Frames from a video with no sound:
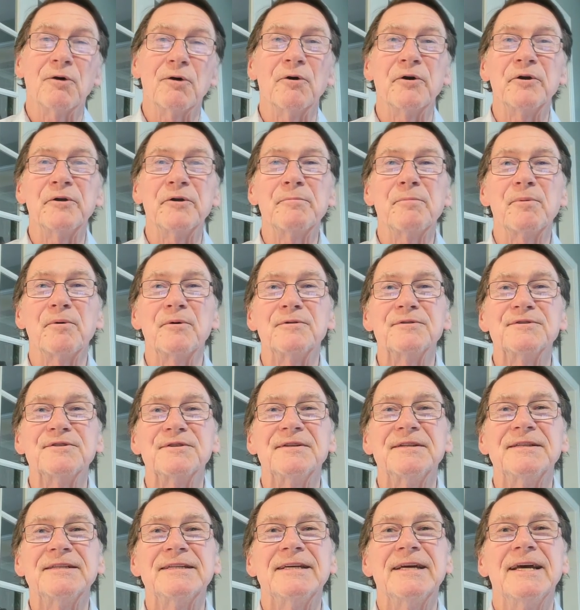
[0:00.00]
or in
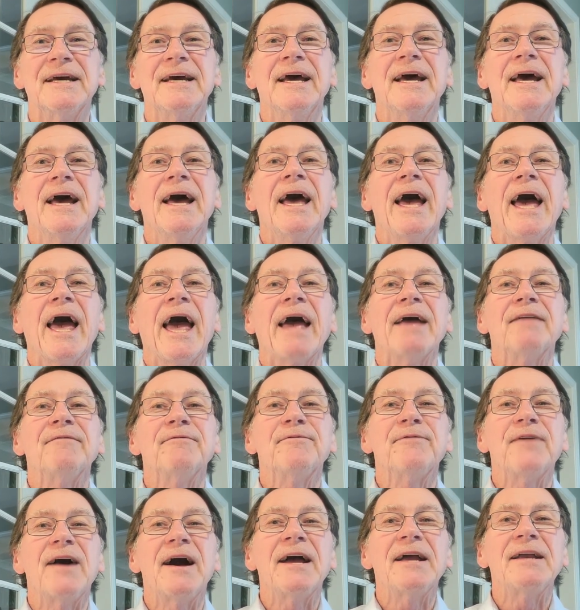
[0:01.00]
person, and
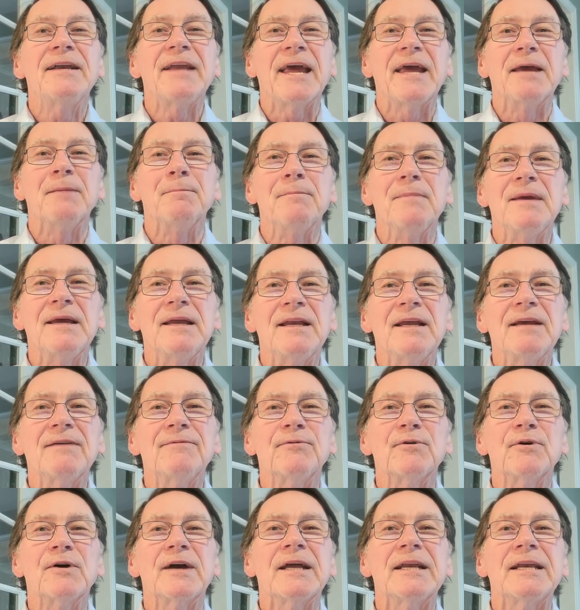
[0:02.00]
find a
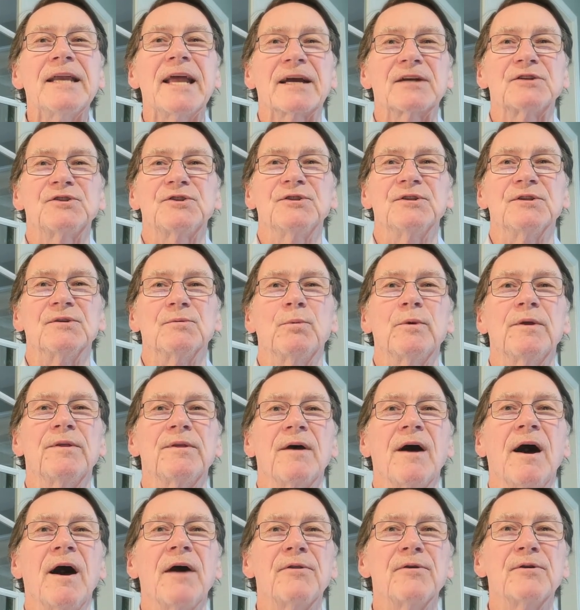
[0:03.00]
meaningful connection with
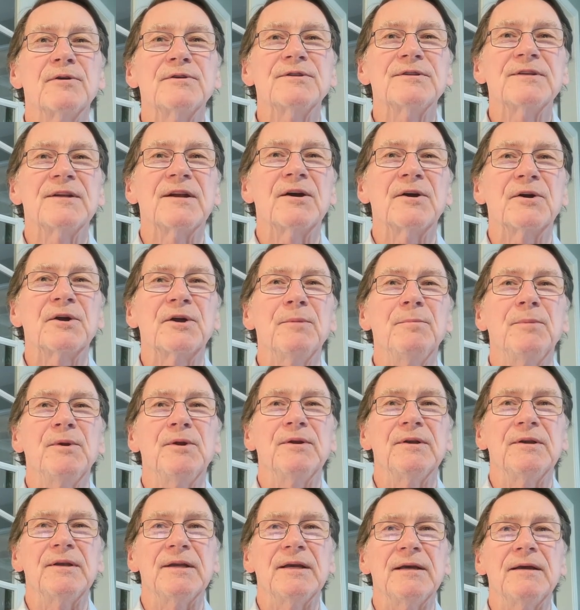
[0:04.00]
others in our
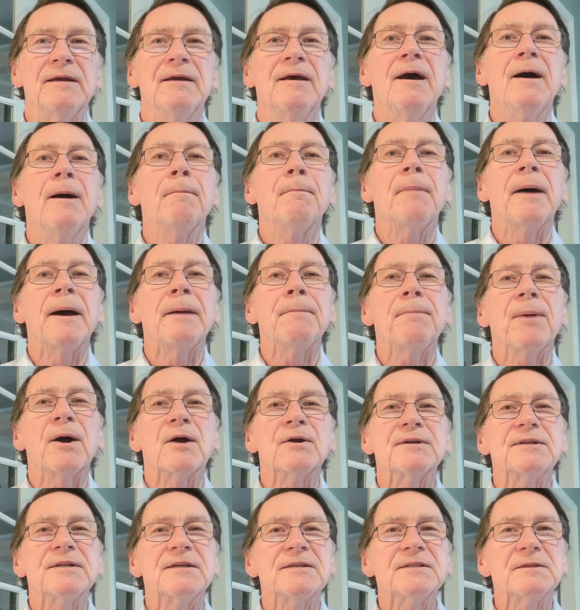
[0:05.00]
community by by
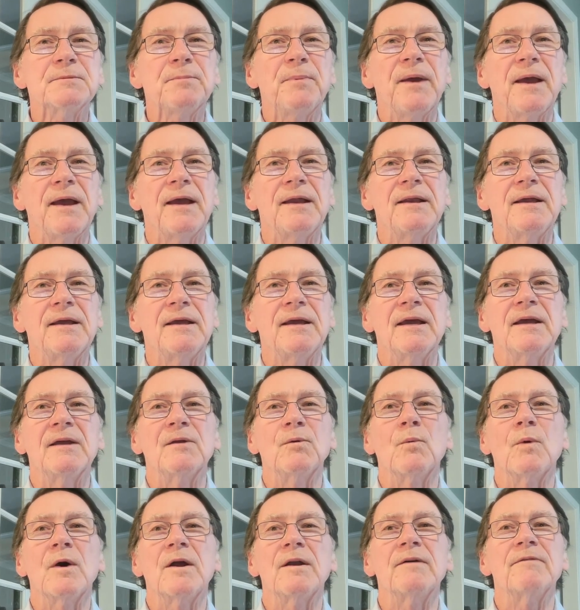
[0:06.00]
participating
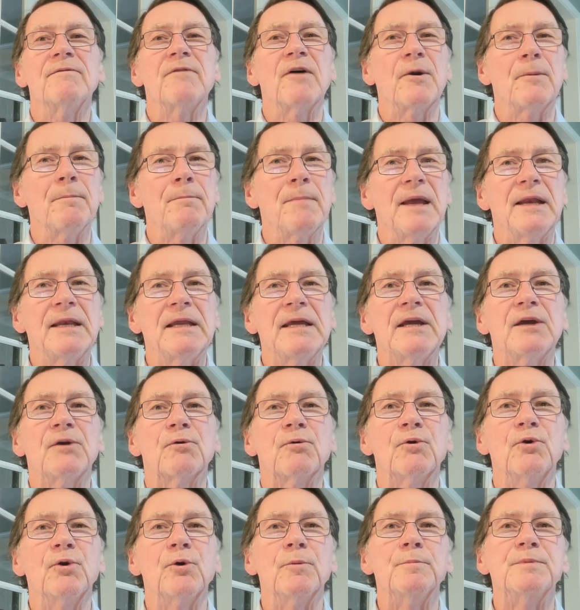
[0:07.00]
in one of our many
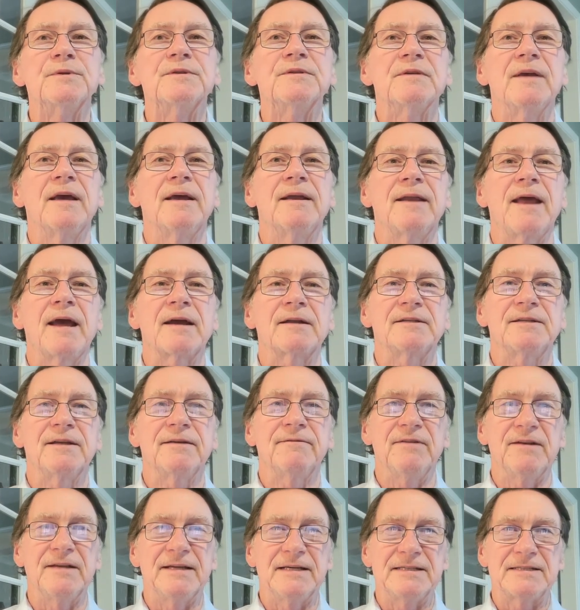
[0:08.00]
groups and
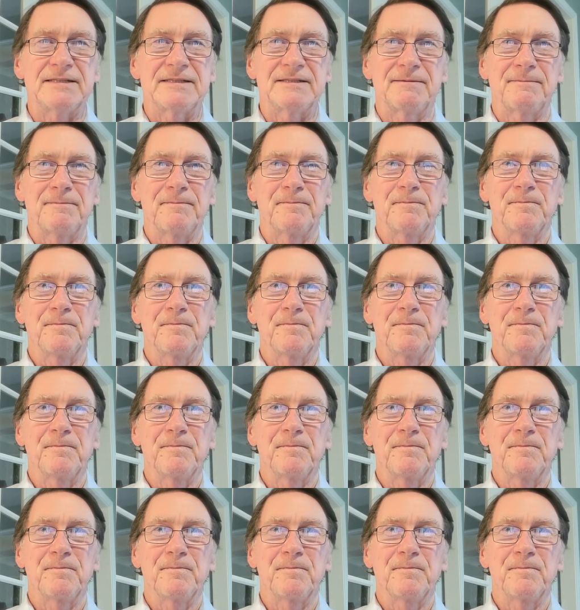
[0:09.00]
activities.